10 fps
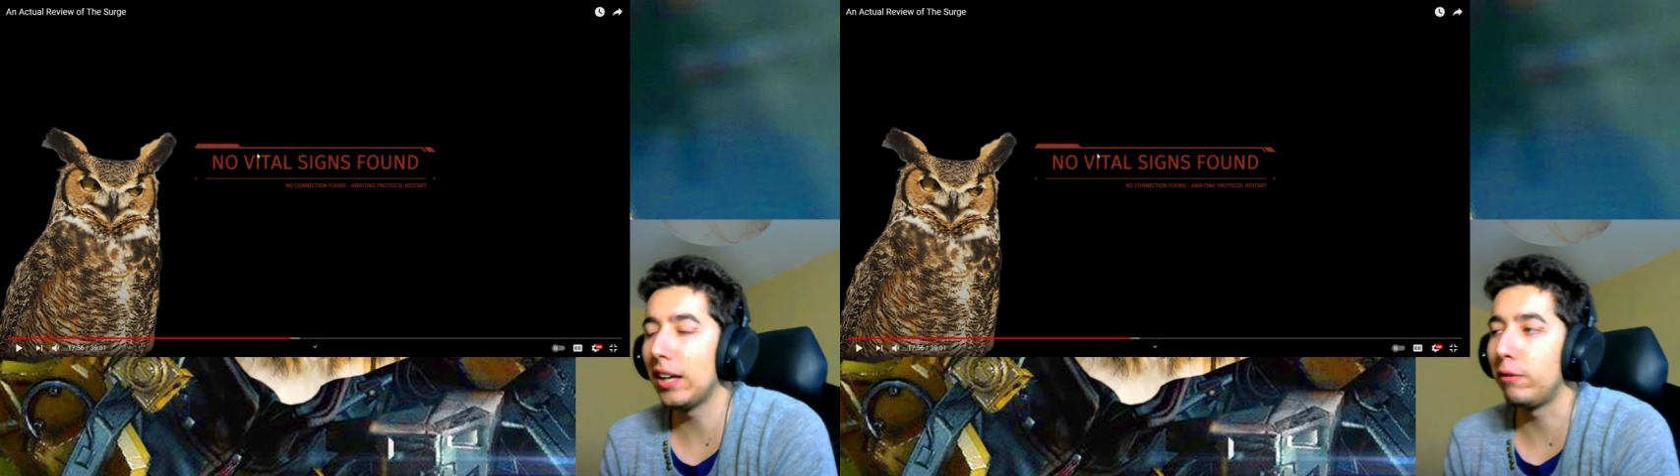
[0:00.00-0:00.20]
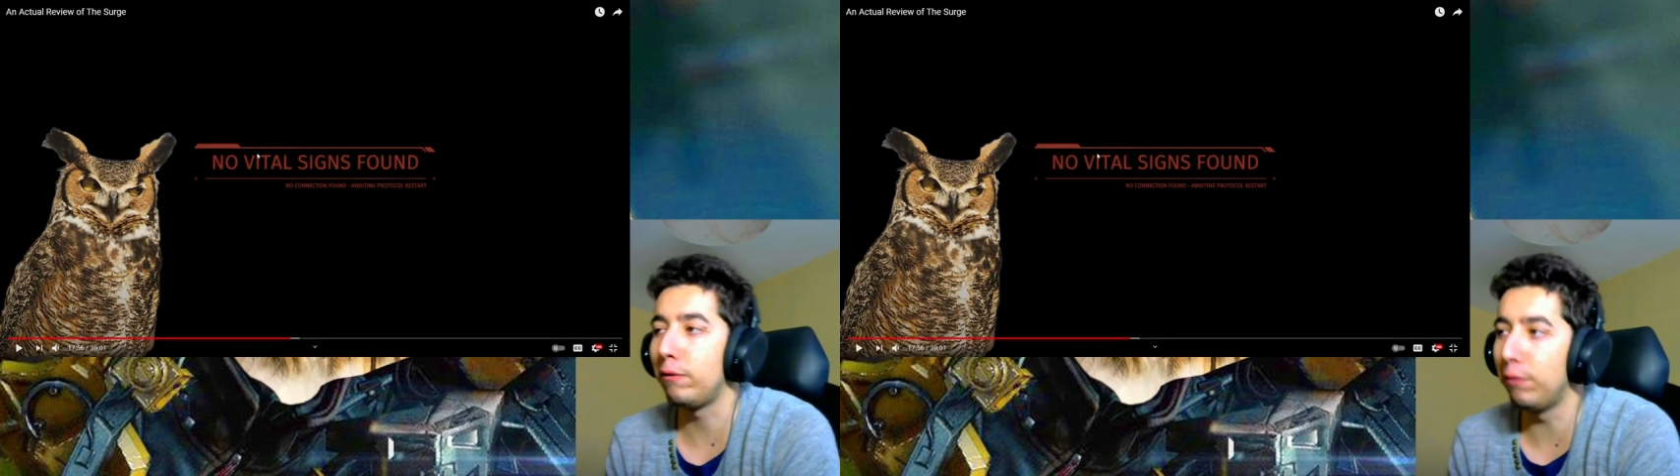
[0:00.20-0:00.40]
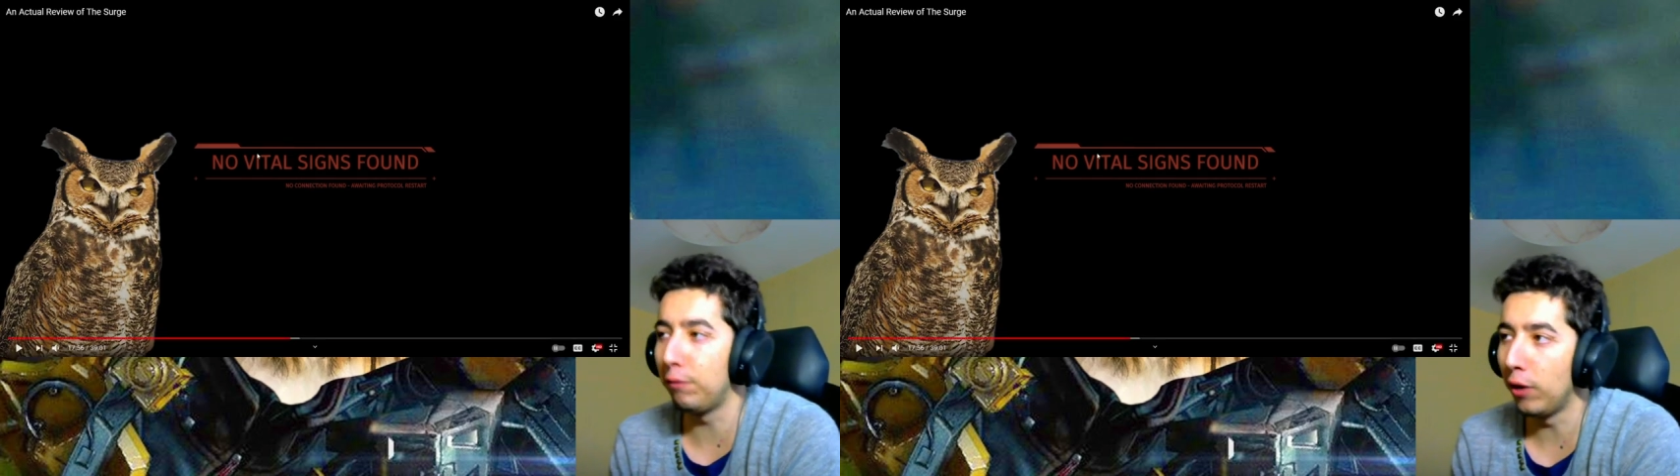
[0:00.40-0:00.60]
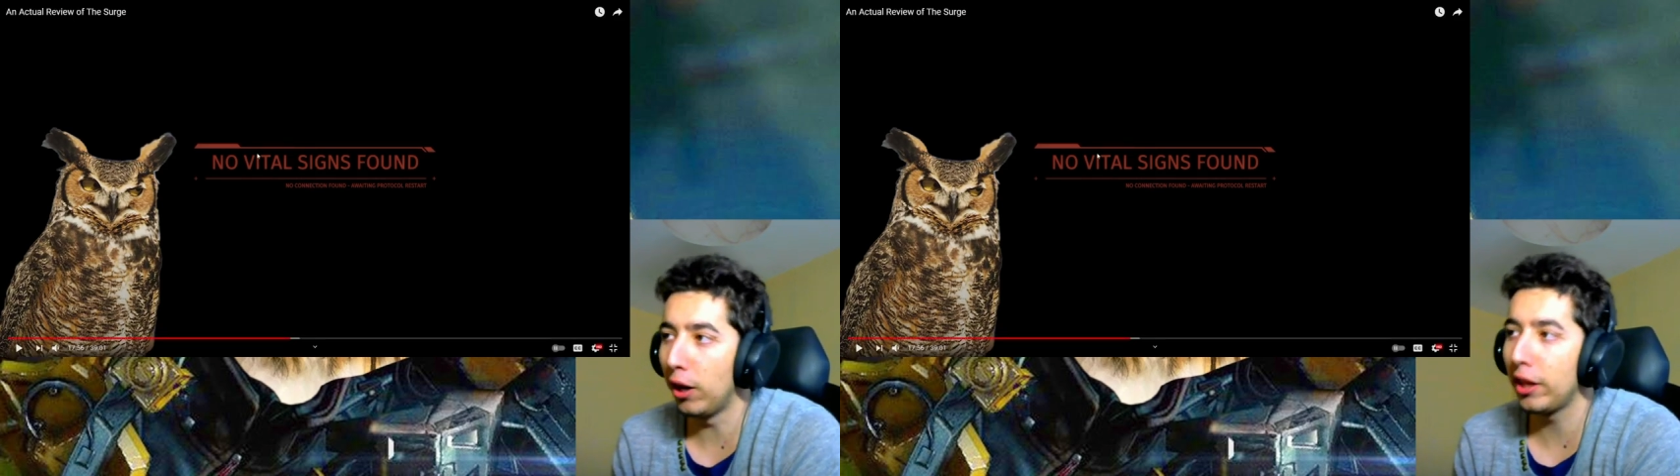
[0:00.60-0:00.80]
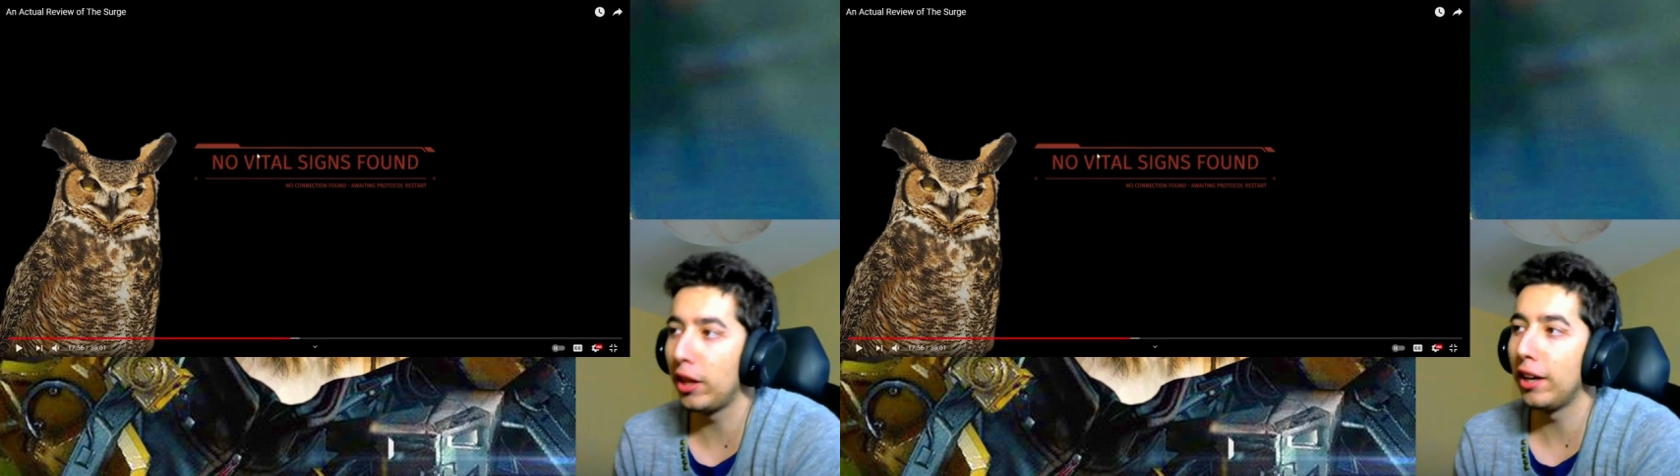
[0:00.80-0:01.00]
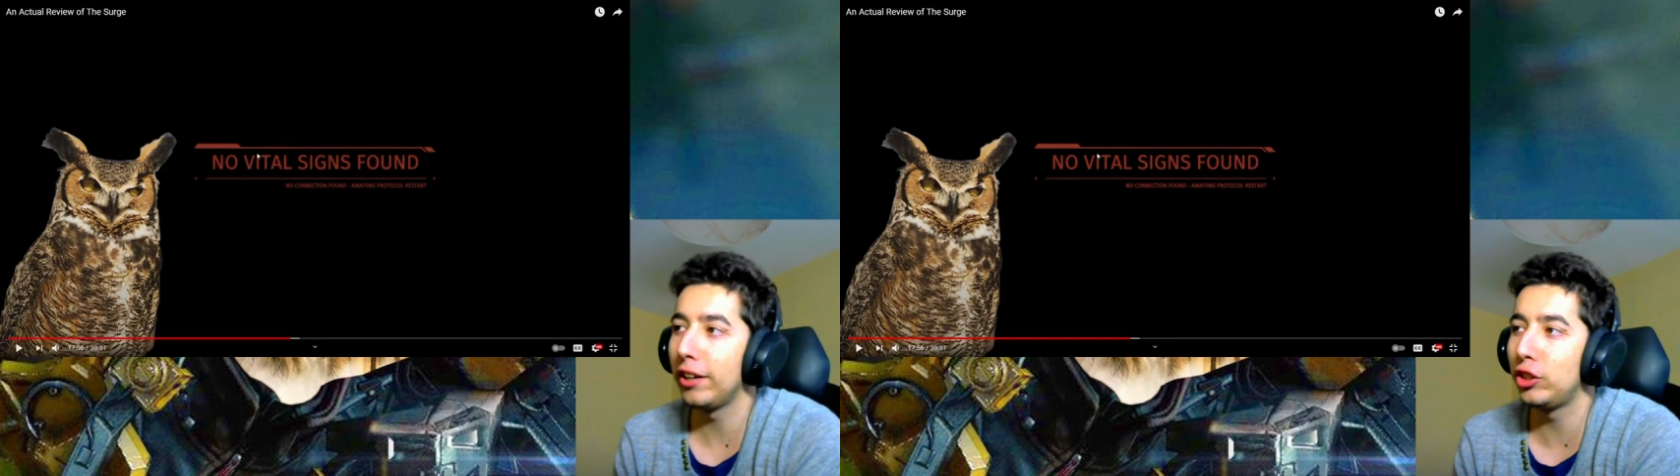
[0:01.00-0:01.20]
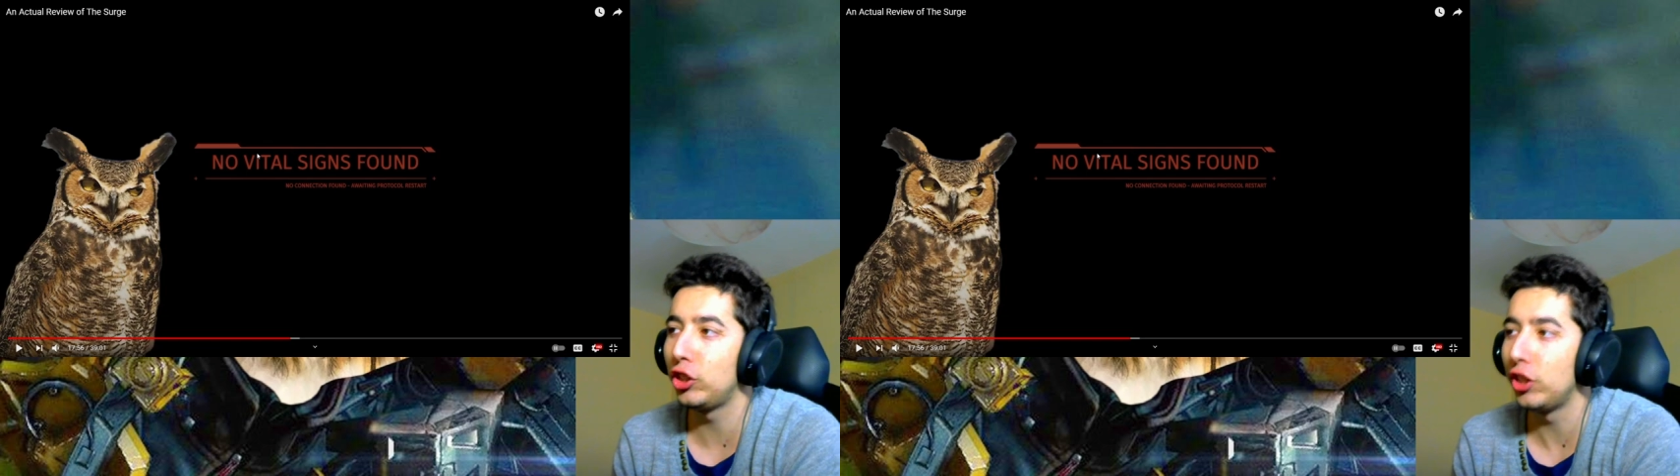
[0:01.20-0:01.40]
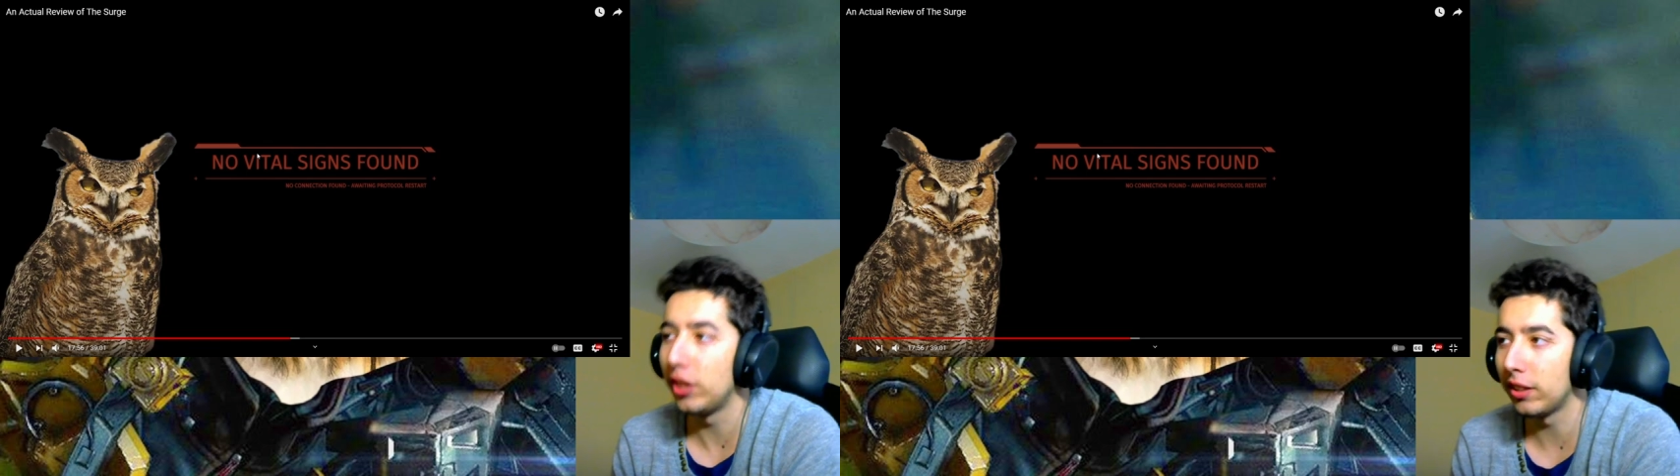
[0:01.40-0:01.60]
fucking
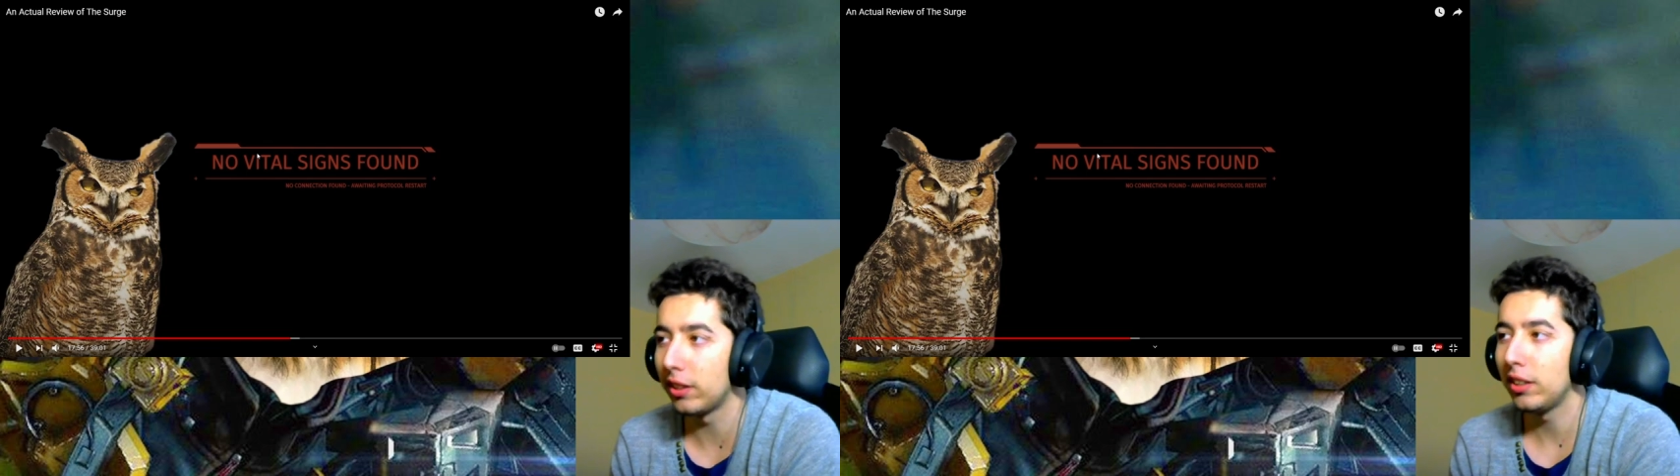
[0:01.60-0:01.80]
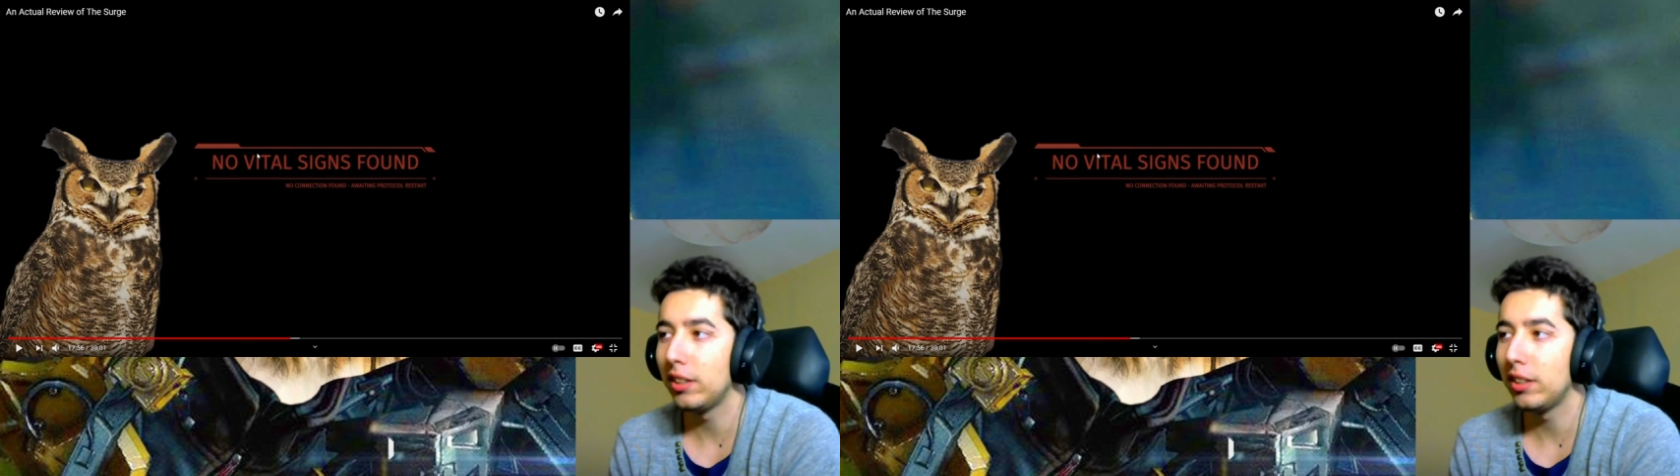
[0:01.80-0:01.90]
shit.